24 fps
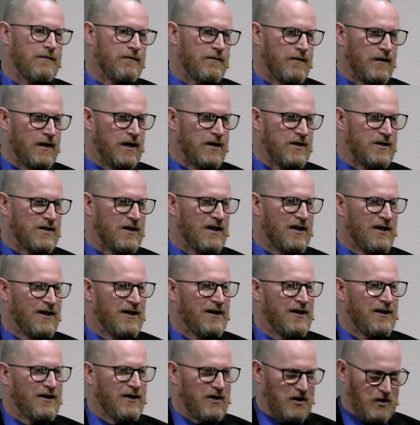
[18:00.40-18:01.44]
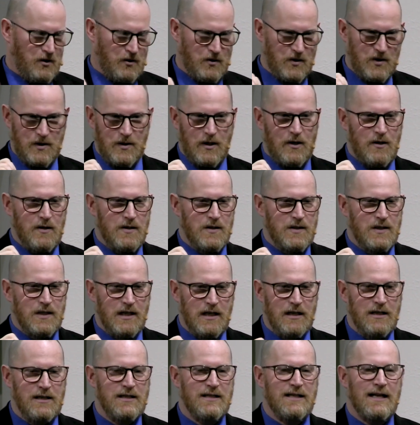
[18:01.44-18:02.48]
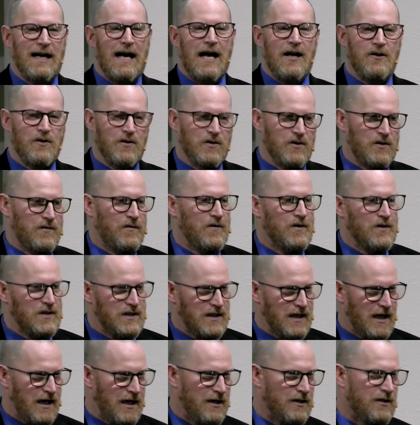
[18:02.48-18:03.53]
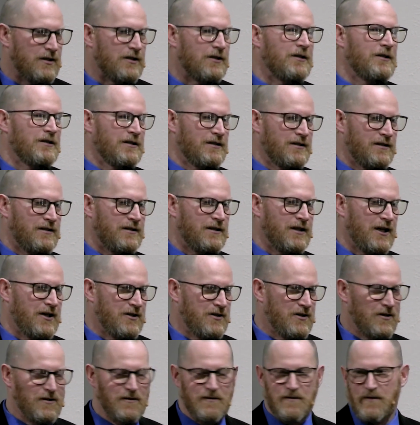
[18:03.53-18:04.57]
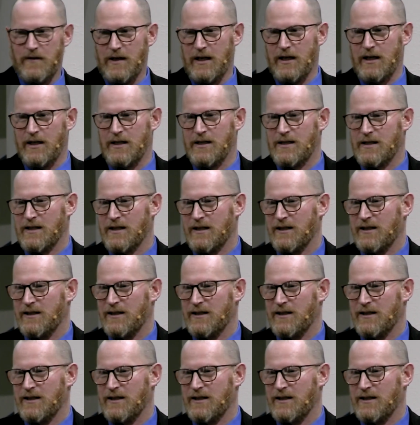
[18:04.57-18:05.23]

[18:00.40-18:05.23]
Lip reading: feeds, you'll start seeing towels for sale in your feeds.